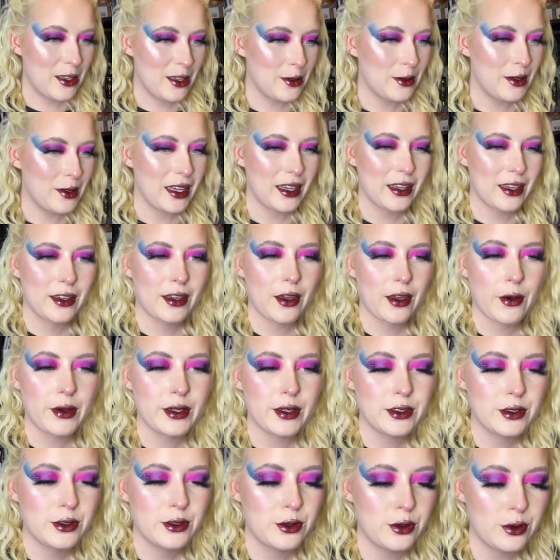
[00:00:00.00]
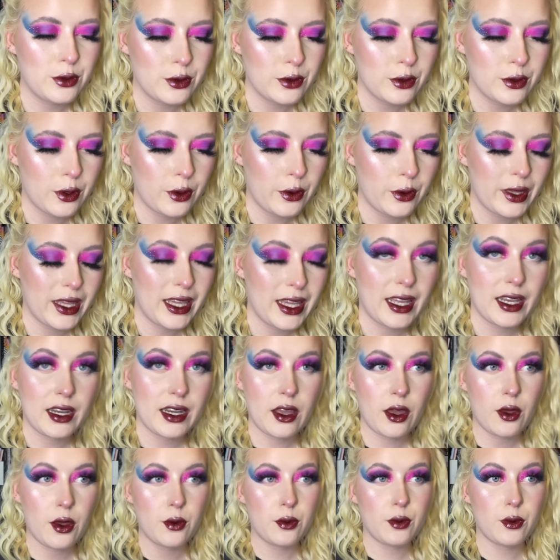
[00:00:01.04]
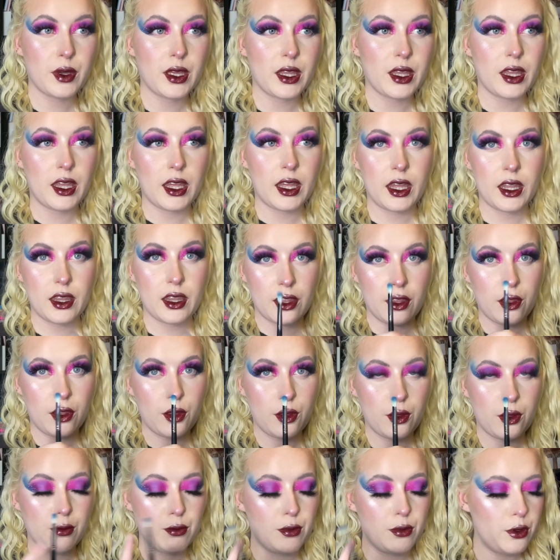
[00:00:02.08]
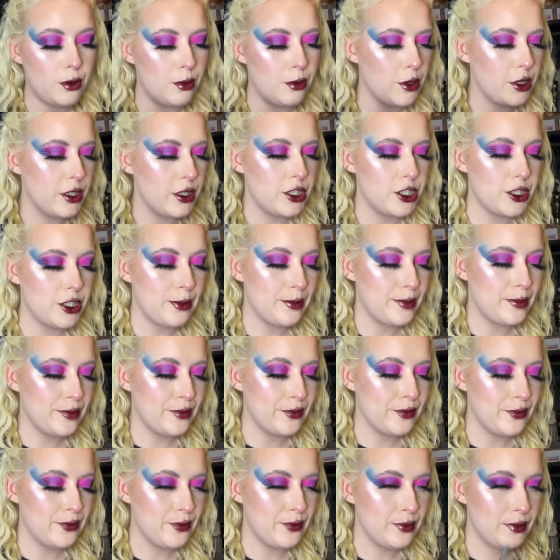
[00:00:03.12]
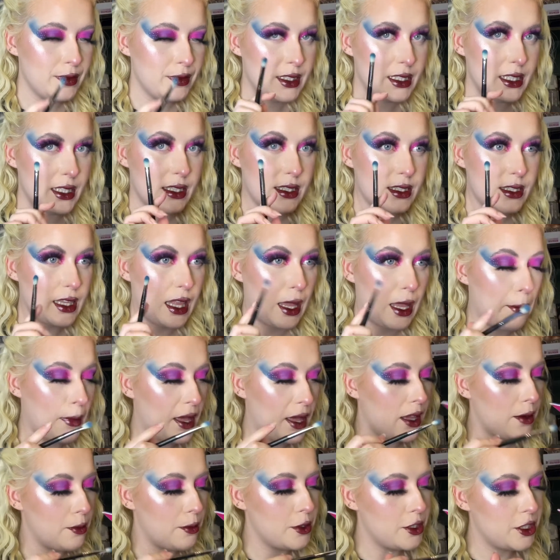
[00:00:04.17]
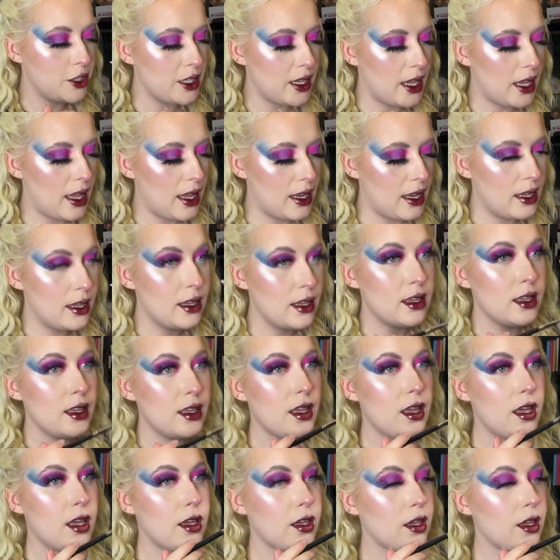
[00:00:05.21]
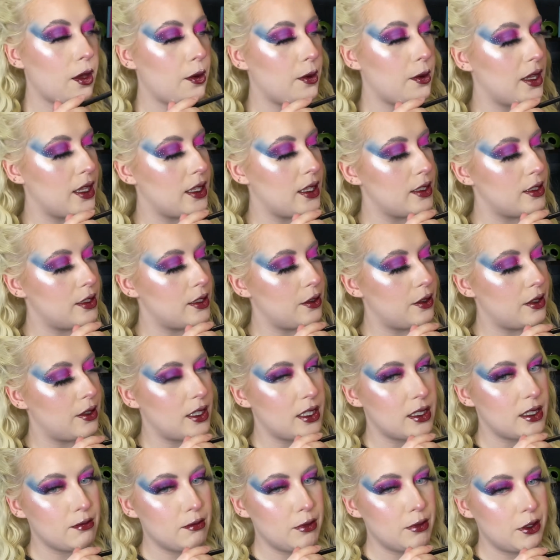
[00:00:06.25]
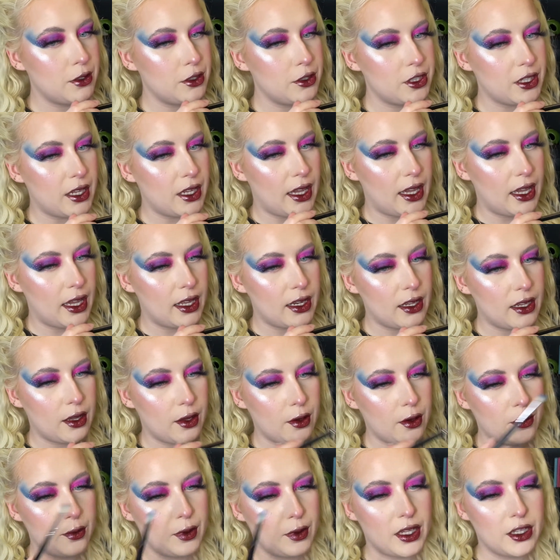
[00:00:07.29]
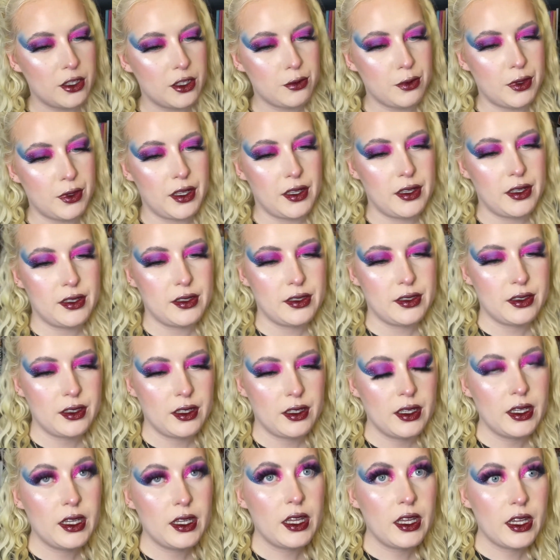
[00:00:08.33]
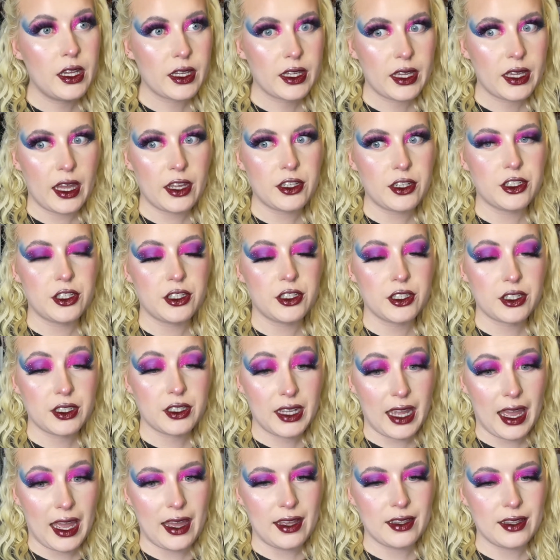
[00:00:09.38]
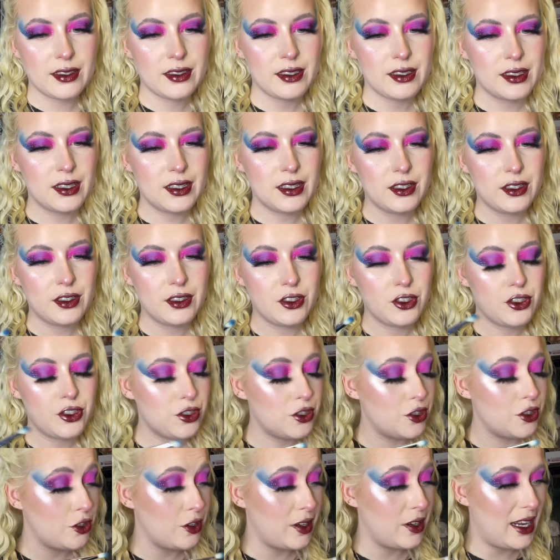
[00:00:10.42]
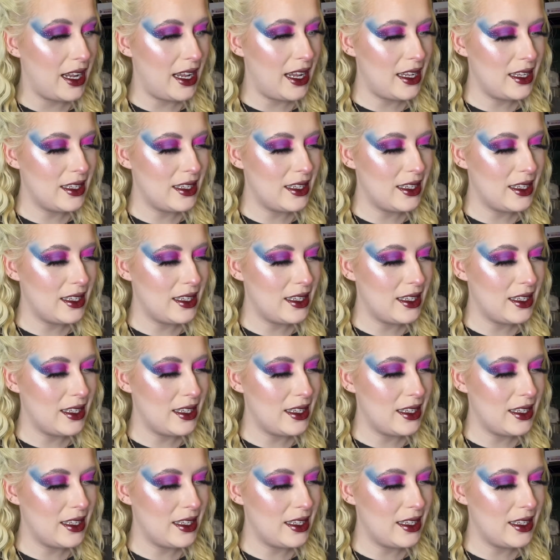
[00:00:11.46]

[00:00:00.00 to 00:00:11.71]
We're going to go in with blue brush, this like pecker brush again, and go into this blue shade, which was Cheshire Cat's tree.